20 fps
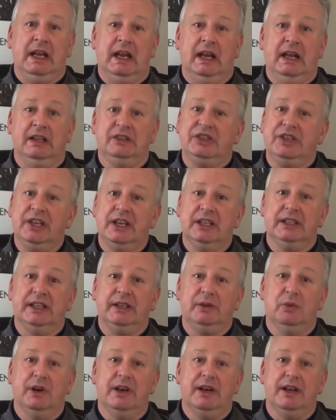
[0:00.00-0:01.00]
And certainly
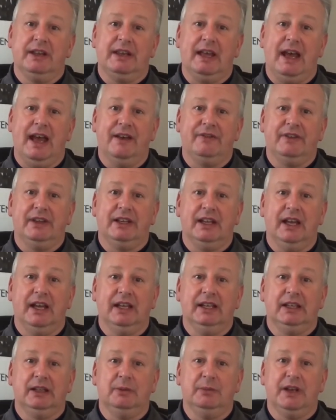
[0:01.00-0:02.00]
worth having a
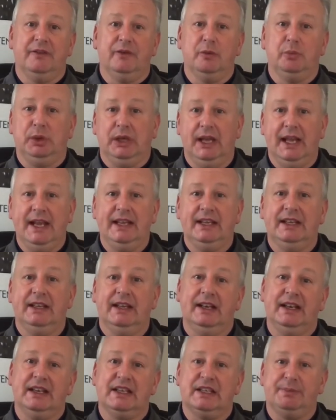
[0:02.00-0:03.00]
little bit of a play,
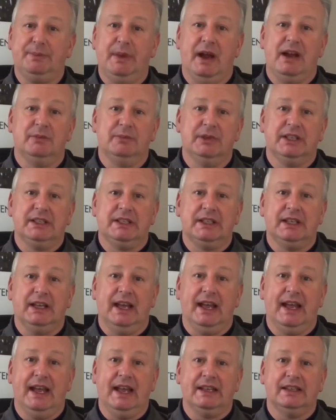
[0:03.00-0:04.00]
an experiment,
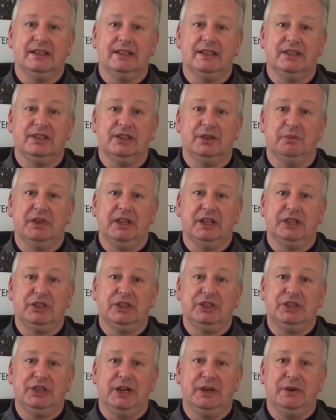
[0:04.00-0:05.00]
and something
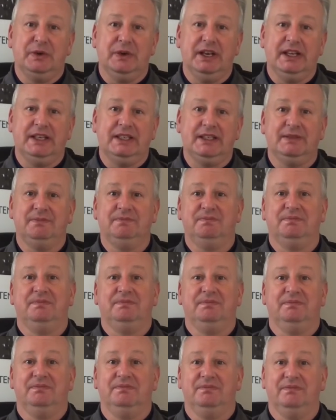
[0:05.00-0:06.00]
to generate
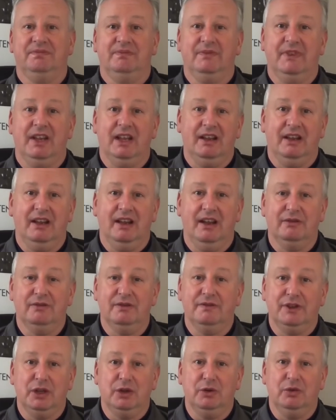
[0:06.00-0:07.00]
a
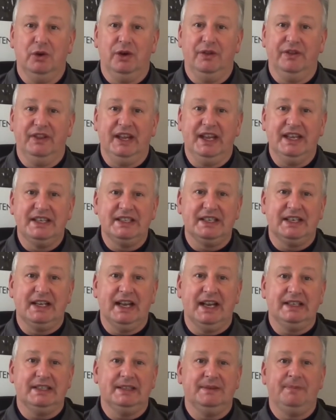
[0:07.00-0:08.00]
review on the
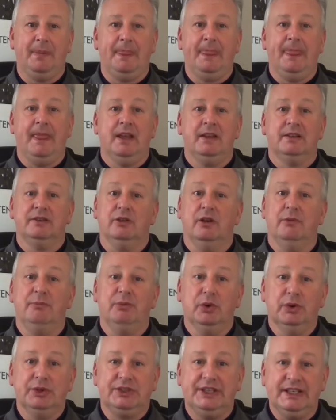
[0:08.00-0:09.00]
internet. So I
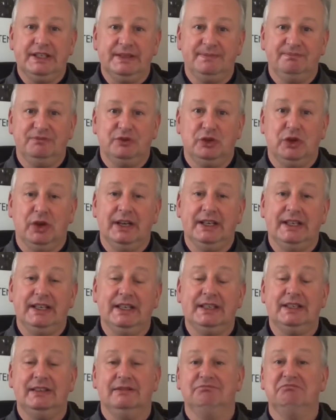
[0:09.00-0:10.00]
bought it, tried
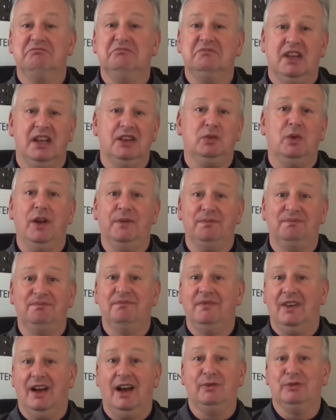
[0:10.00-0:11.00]
it, and guess what?
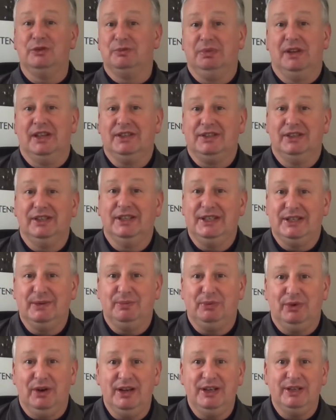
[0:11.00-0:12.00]
I was pleasantly
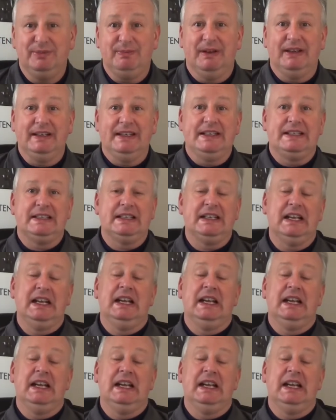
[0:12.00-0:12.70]
surprised by it.